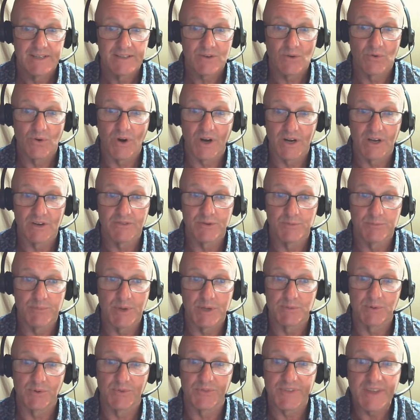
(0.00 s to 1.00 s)
Quite often
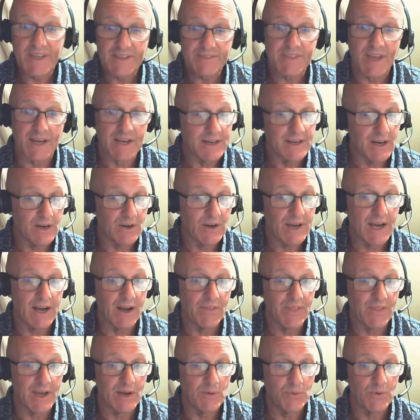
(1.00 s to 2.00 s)
people think they know
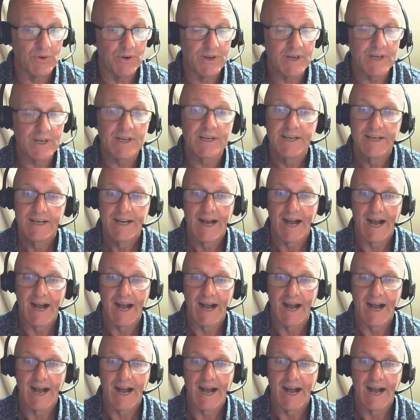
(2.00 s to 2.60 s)
how they work,